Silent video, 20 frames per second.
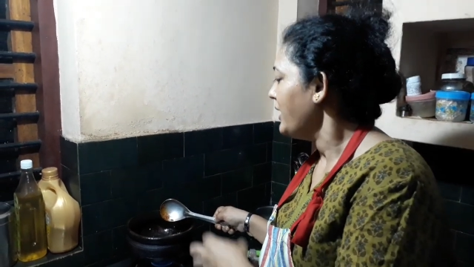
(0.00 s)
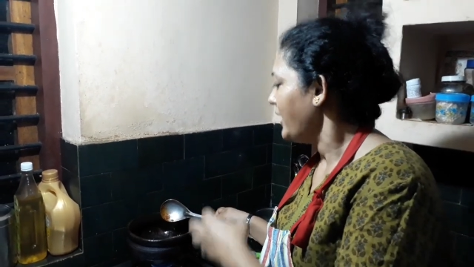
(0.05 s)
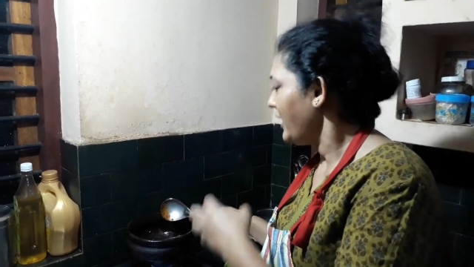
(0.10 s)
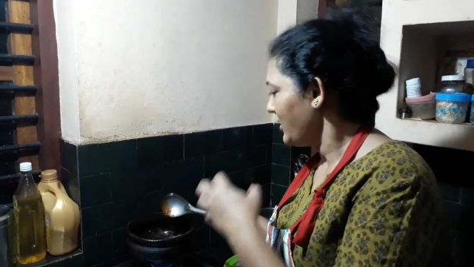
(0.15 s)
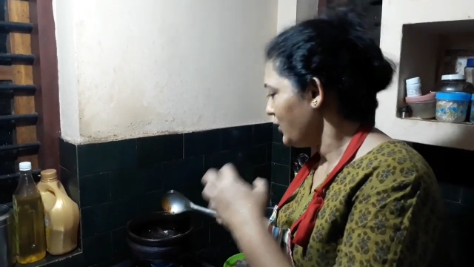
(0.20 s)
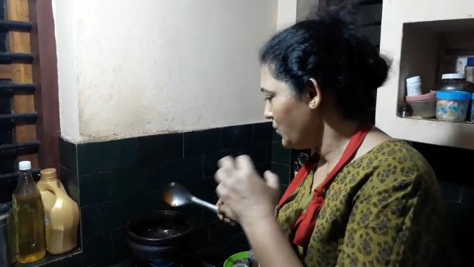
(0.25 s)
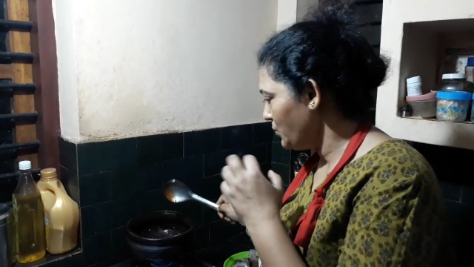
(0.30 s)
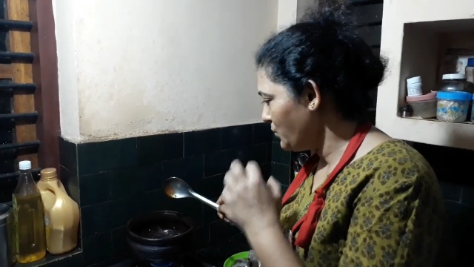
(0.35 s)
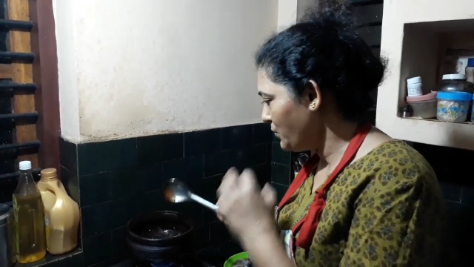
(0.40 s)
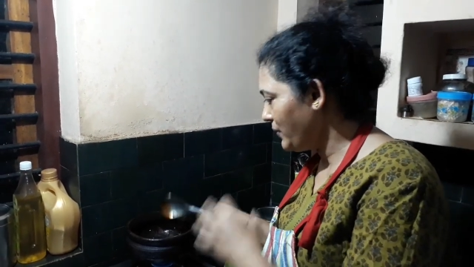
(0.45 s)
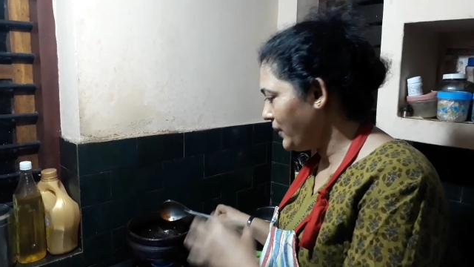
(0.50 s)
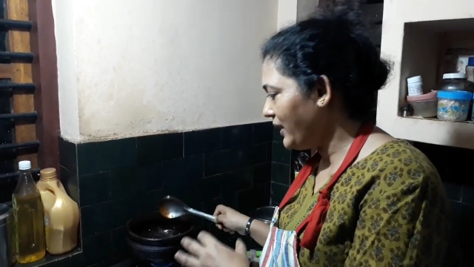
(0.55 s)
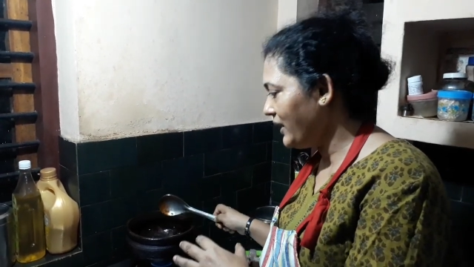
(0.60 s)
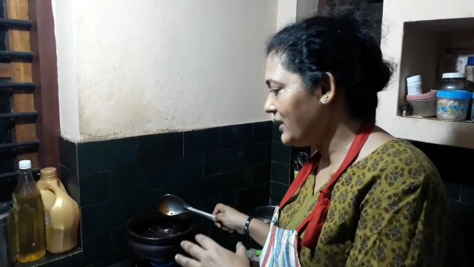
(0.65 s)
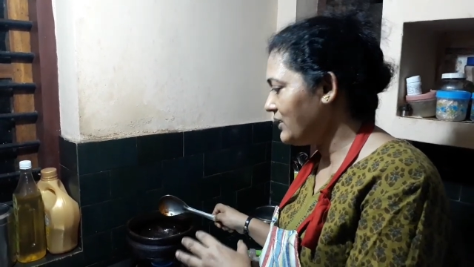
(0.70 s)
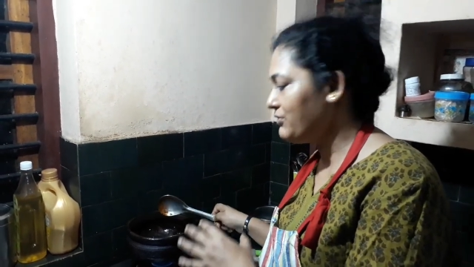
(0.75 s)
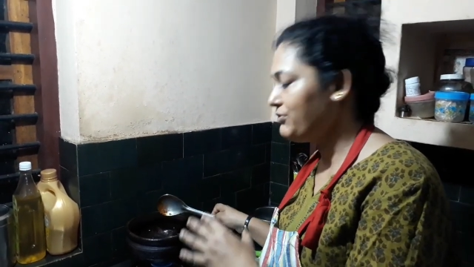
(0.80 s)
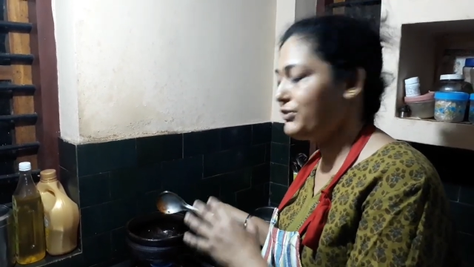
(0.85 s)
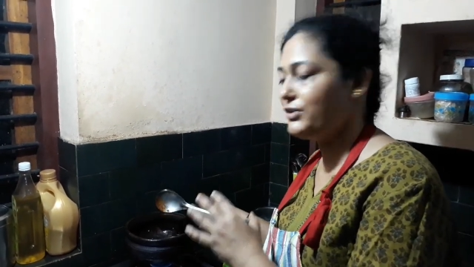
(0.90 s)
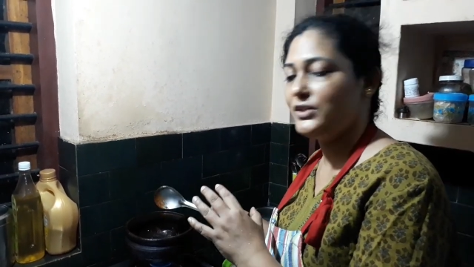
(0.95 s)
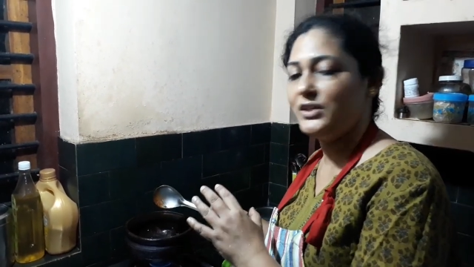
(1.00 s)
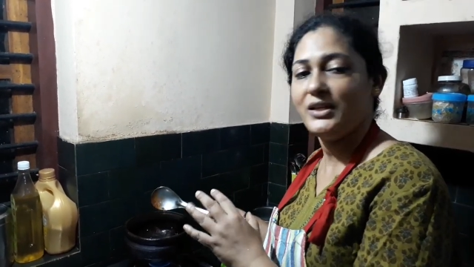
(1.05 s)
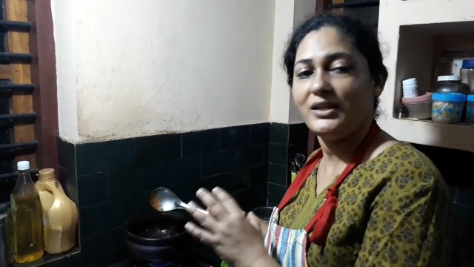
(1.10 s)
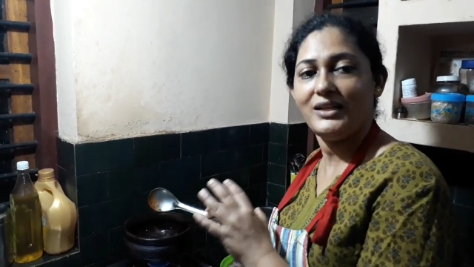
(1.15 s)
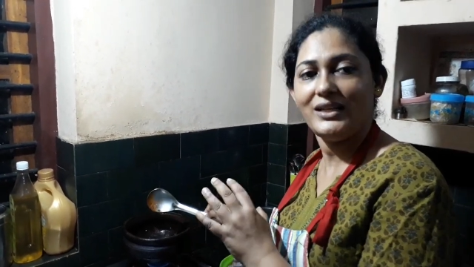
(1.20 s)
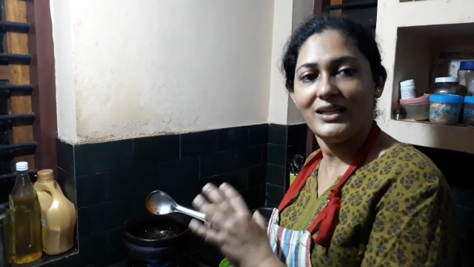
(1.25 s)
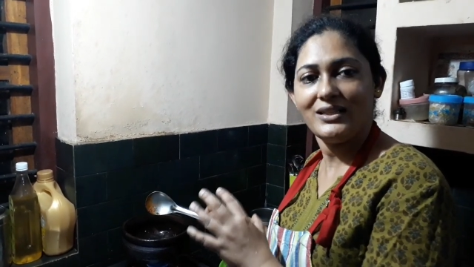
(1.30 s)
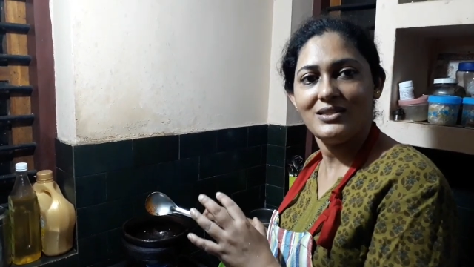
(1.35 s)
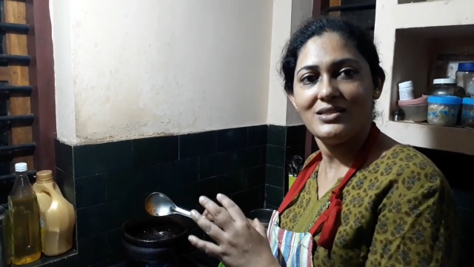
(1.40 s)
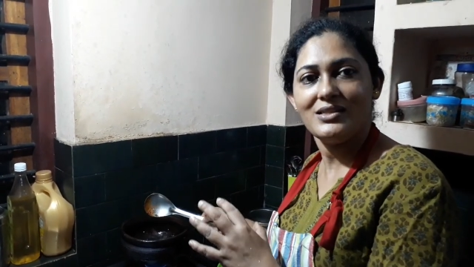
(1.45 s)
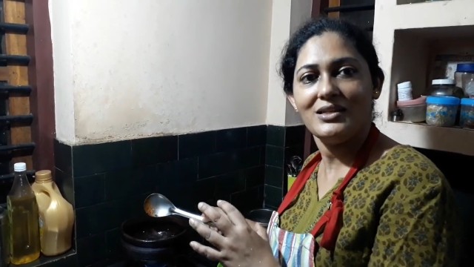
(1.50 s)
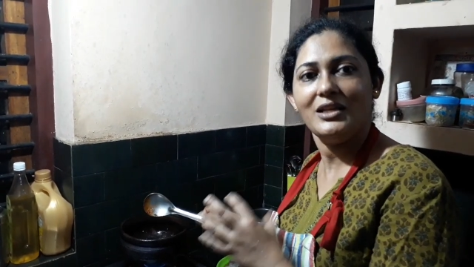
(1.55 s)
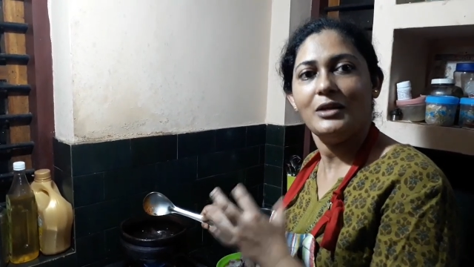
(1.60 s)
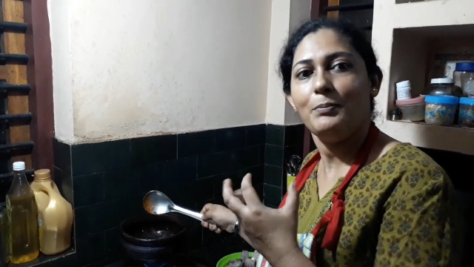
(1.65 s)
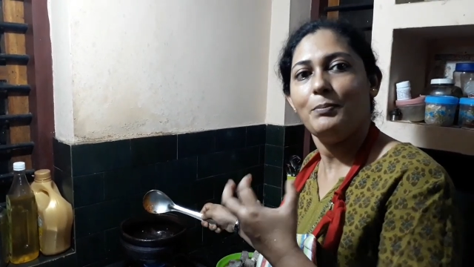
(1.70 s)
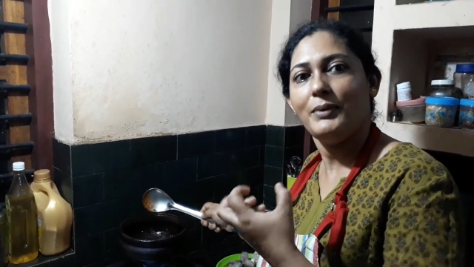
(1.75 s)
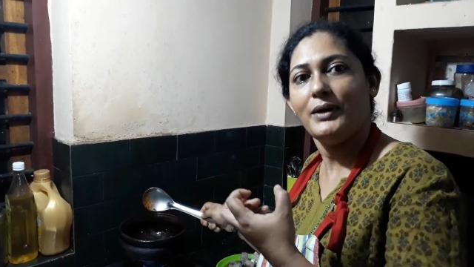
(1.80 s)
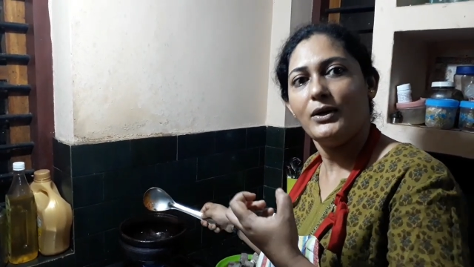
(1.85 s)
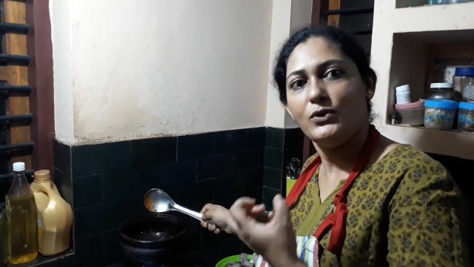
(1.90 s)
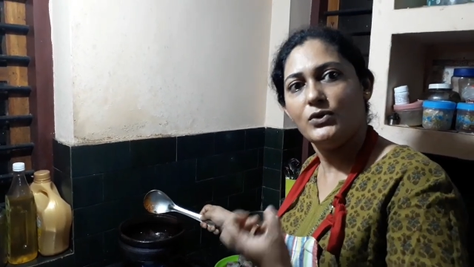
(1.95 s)
and you wait for the red chili
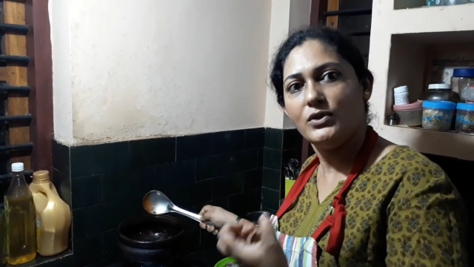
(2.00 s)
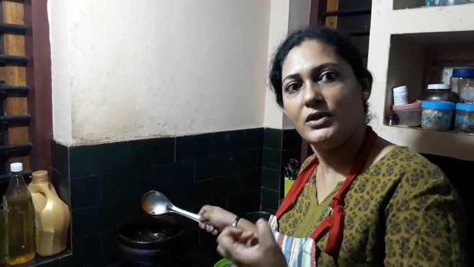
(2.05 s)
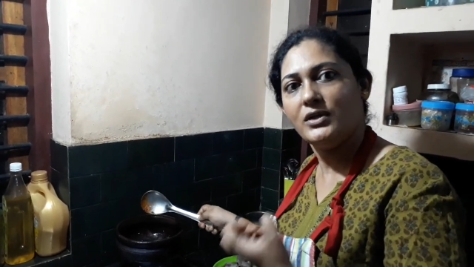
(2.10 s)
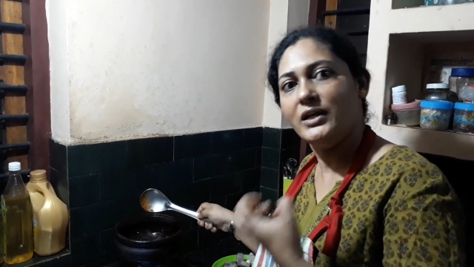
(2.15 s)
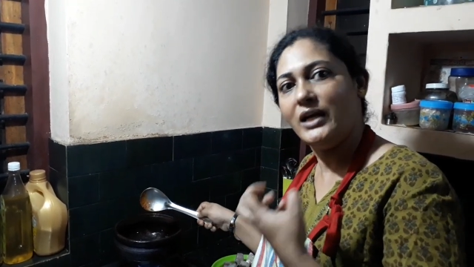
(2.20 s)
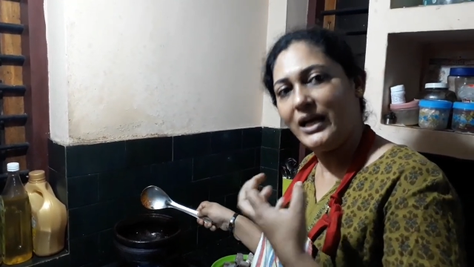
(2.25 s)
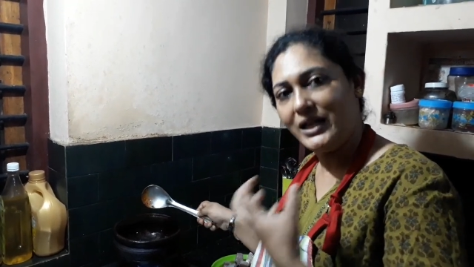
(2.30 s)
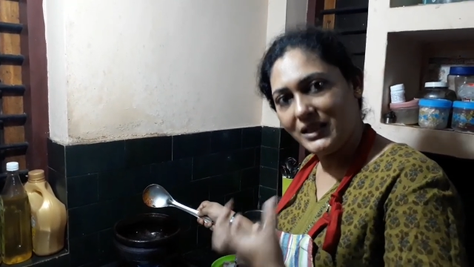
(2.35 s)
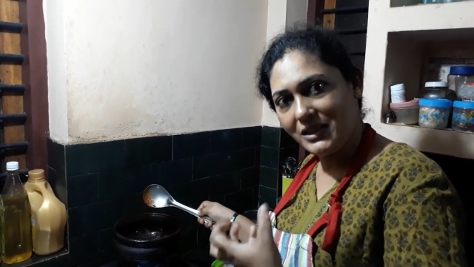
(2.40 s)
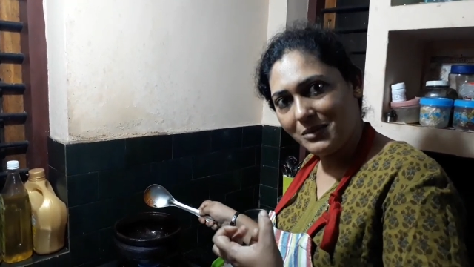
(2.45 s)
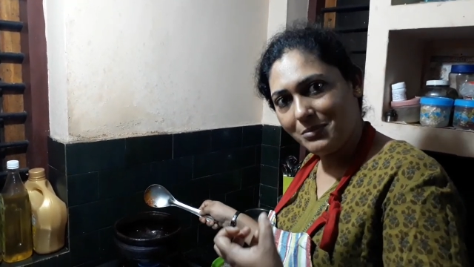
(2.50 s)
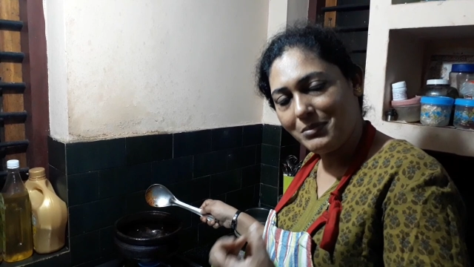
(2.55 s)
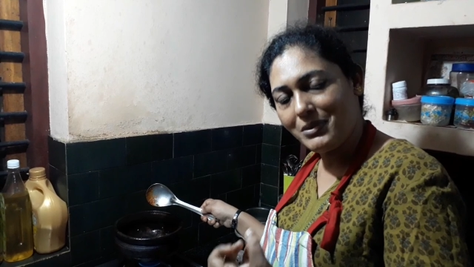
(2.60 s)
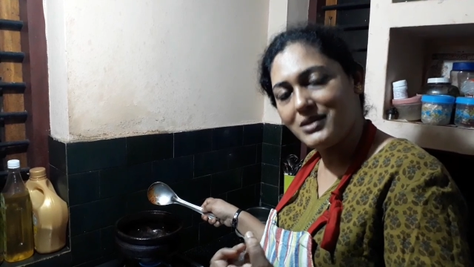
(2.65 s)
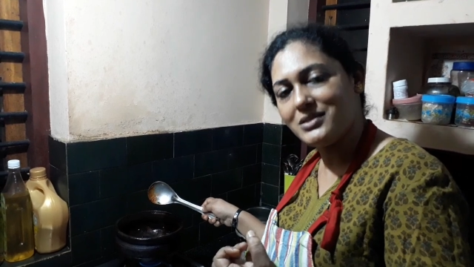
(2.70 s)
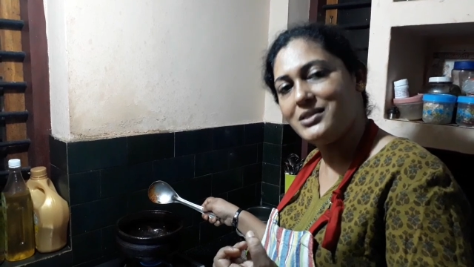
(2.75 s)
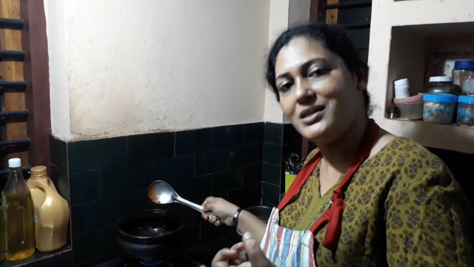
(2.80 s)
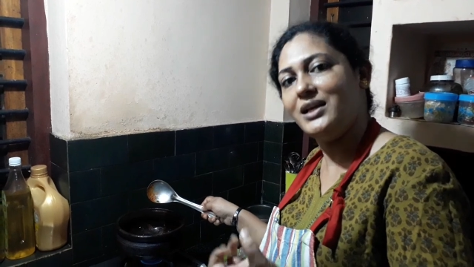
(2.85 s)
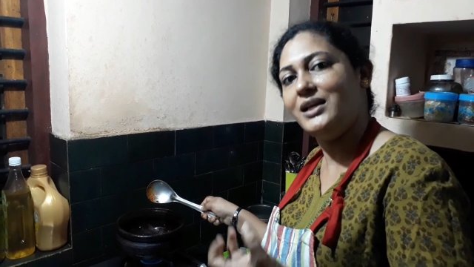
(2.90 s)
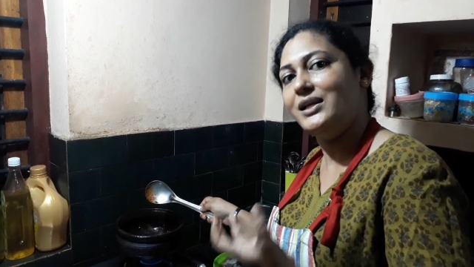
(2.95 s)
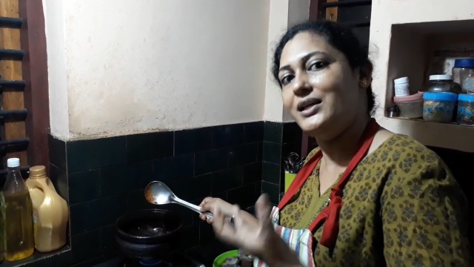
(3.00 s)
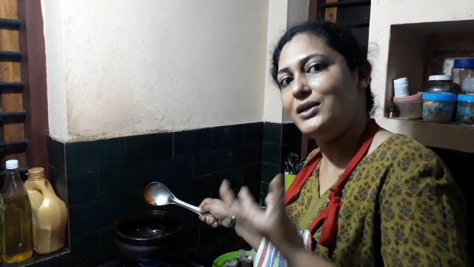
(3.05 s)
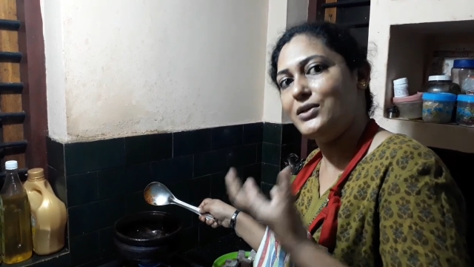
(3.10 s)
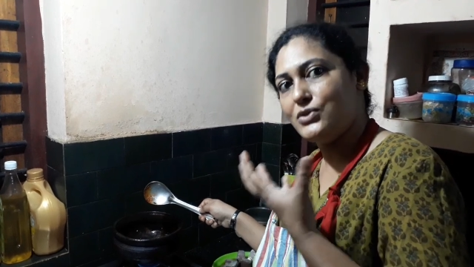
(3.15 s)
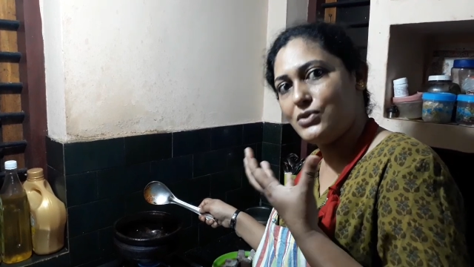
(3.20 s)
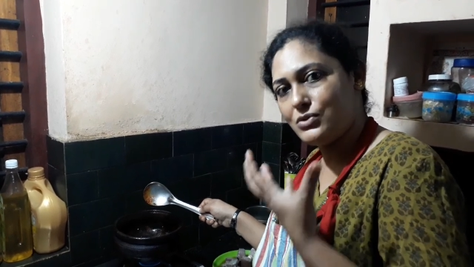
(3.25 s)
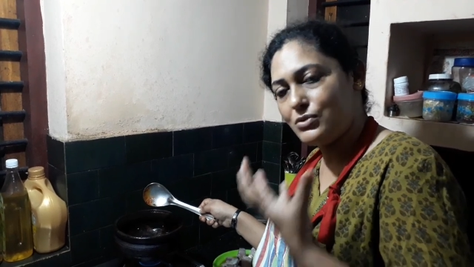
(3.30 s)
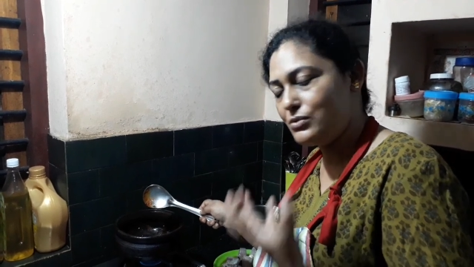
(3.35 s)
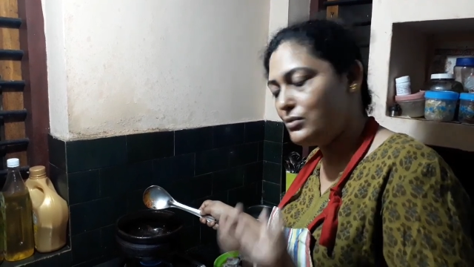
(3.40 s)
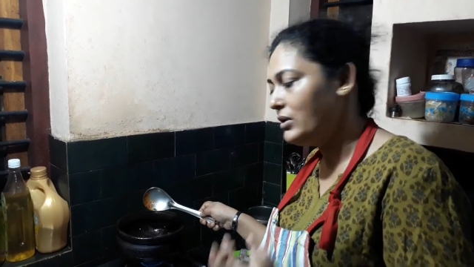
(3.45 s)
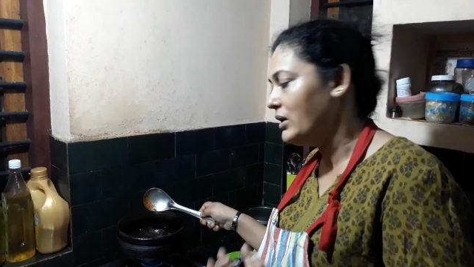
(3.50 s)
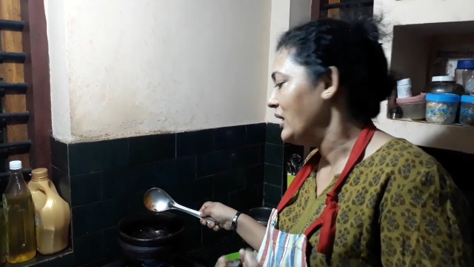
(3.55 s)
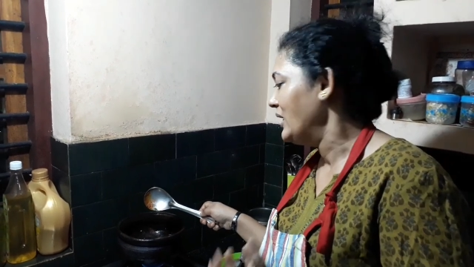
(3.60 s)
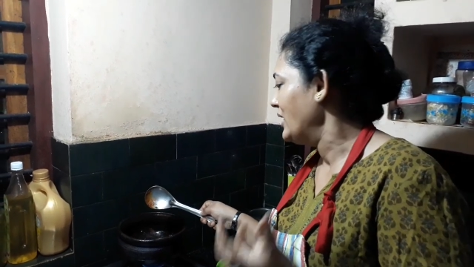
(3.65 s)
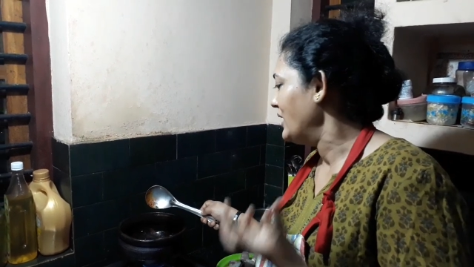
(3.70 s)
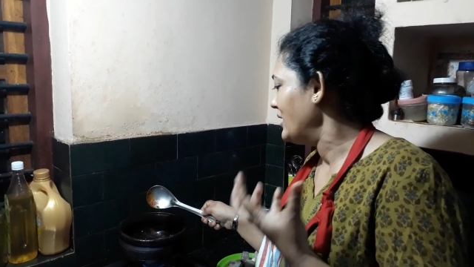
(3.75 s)
powder and the masalas to